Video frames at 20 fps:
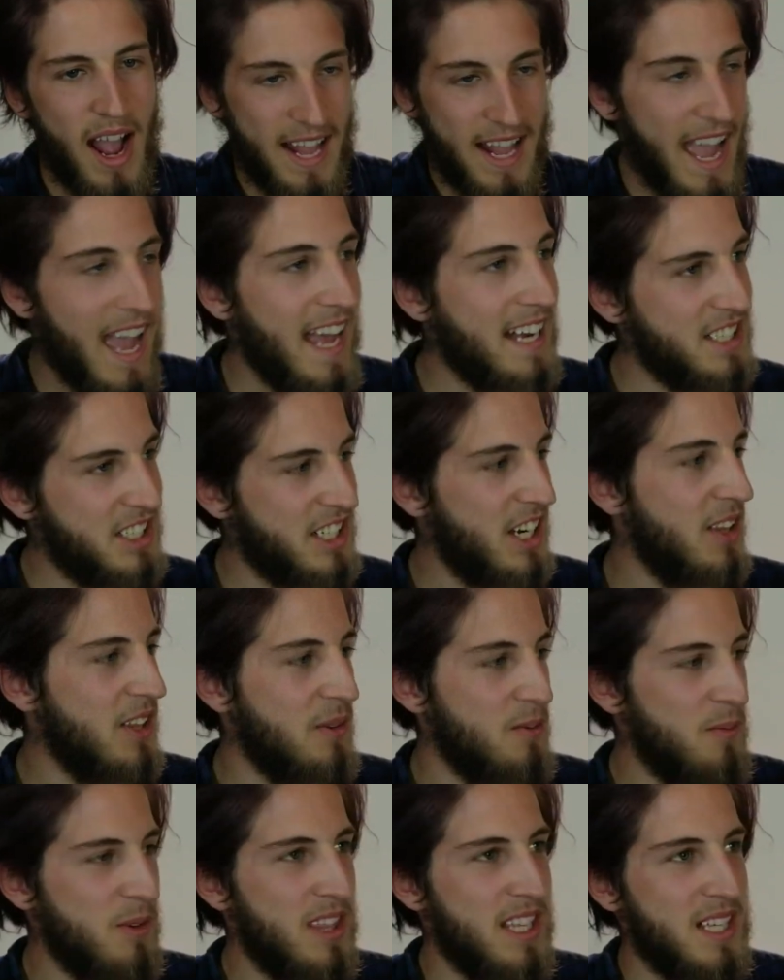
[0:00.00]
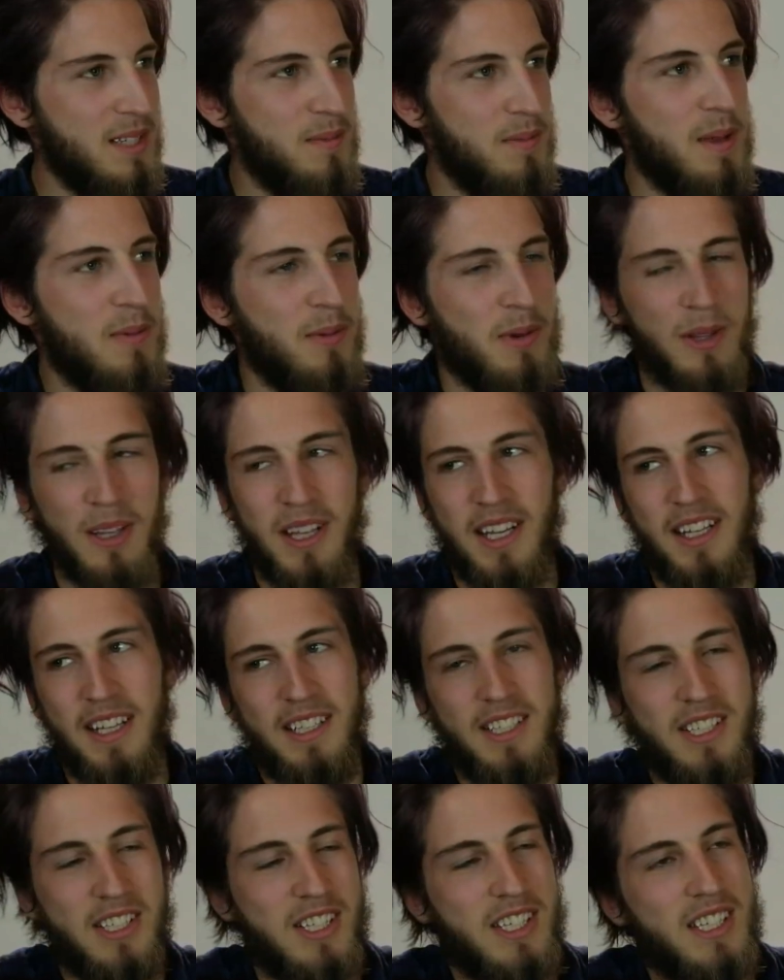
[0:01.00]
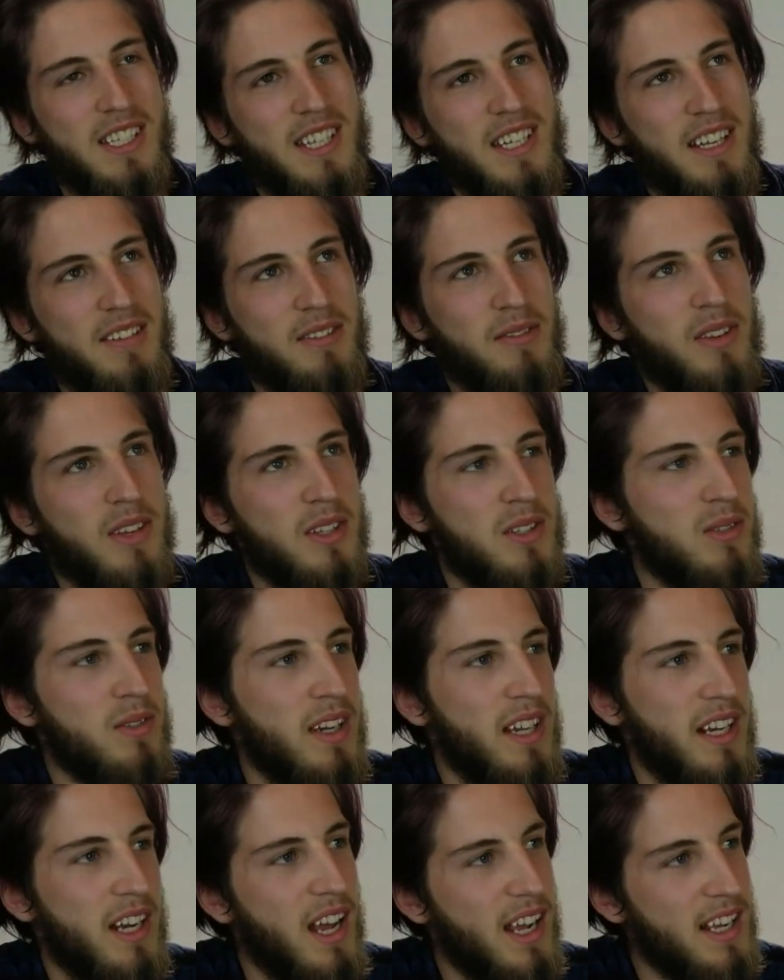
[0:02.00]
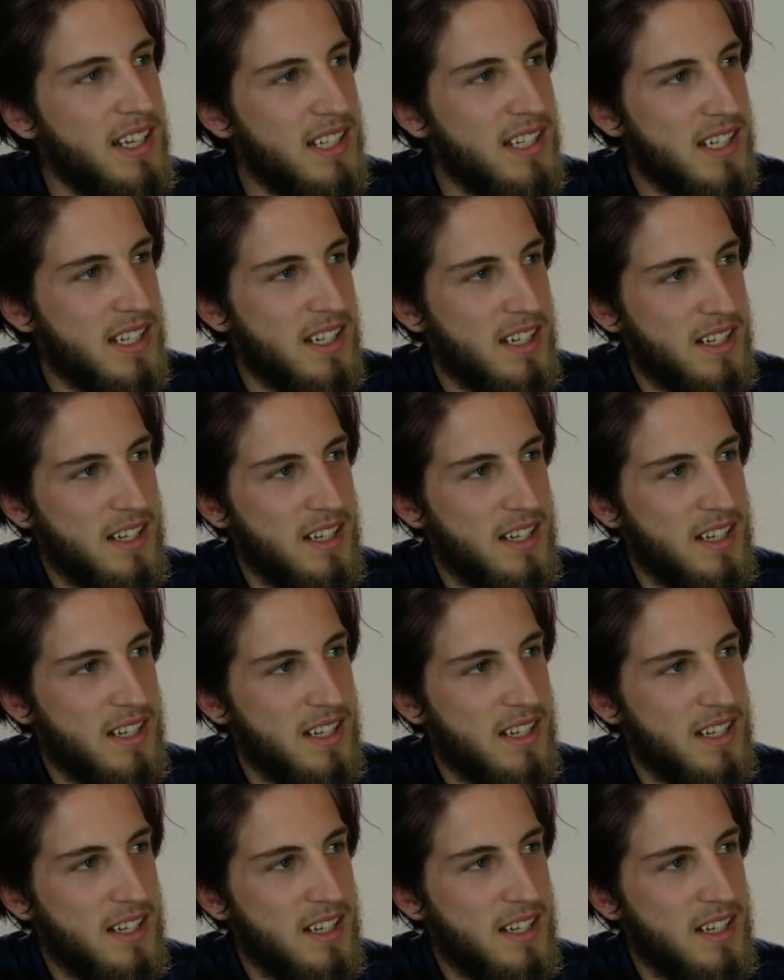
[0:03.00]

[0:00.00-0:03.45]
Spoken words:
I can share them with these people, and it feels really nice.